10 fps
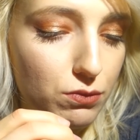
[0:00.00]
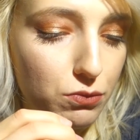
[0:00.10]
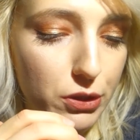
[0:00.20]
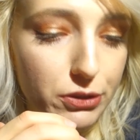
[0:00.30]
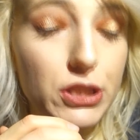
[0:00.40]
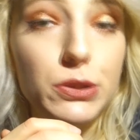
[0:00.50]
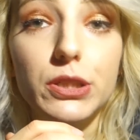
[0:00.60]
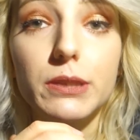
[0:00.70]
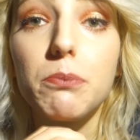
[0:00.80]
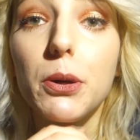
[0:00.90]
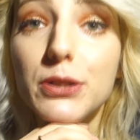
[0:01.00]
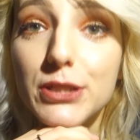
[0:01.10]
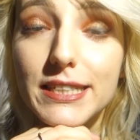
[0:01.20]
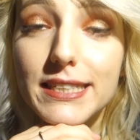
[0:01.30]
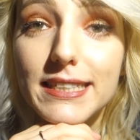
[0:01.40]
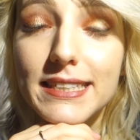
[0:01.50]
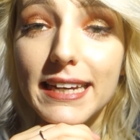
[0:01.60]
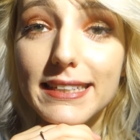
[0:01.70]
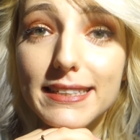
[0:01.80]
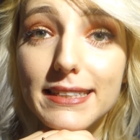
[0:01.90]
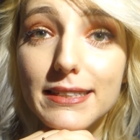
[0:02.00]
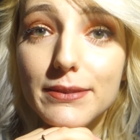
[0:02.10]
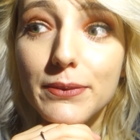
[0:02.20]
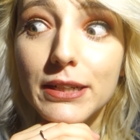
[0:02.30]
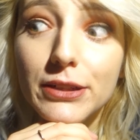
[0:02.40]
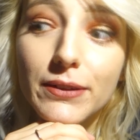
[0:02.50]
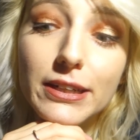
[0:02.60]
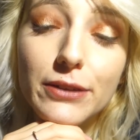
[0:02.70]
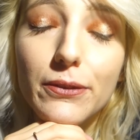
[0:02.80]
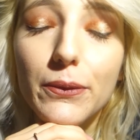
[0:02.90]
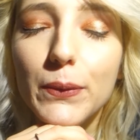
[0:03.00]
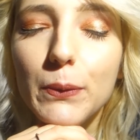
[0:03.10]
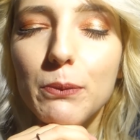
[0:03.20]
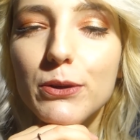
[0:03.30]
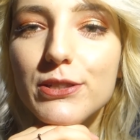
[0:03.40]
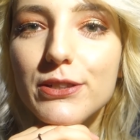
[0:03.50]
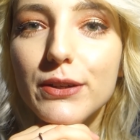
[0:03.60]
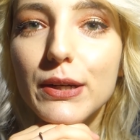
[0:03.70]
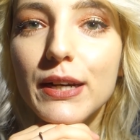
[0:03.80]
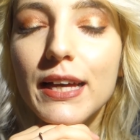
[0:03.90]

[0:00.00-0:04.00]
what you could purchase next when you're at your local bookstore.